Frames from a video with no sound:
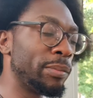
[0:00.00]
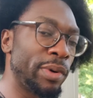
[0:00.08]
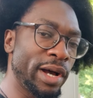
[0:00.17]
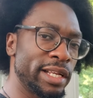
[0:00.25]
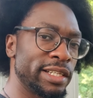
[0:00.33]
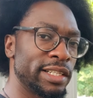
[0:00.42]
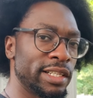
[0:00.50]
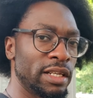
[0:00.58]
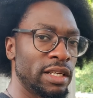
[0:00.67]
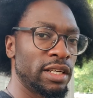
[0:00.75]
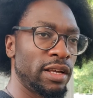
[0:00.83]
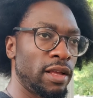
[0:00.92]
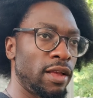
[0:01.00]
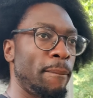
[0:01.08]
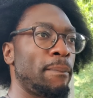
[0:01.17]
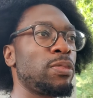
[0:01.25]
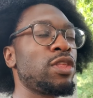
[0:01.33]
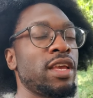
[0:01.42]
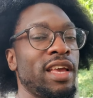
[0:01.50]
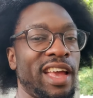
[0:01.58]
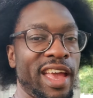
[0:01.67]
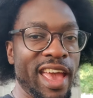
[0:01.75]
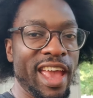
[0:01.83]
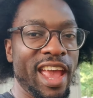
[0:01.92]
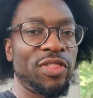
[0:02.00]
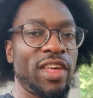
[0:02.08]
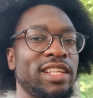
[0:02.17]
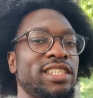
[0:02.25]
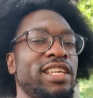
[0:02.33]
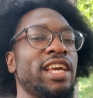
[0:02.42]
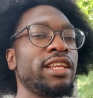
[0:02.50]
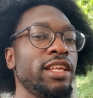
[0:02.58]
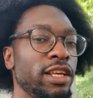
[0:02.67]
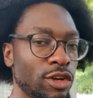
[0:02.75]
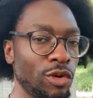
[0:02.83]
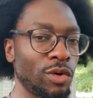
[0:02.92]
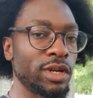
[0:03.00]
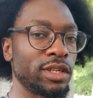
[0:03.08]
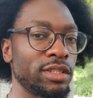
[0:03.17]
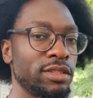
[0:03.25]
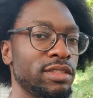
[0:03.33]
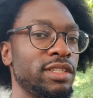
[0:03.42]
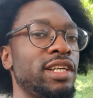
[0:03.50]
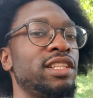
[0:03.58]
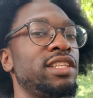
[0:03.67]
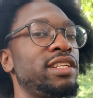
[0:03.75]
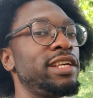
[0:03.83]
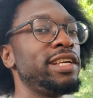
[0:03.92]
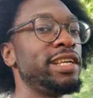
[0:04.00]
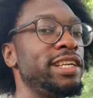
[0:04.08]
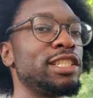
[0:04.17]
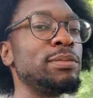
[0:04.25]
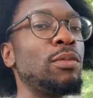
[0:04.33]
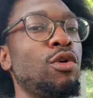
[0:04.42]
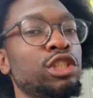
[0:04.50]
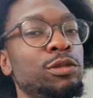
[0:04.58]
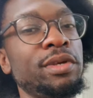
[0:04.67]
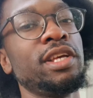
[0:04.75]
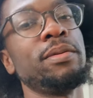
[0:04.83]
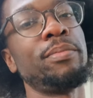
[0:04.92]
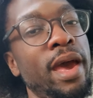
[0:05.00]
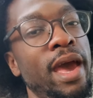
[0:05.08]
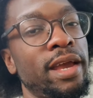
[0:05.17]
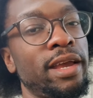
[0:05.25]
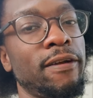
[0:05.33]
But add that technique on, and then he gets some more speed back.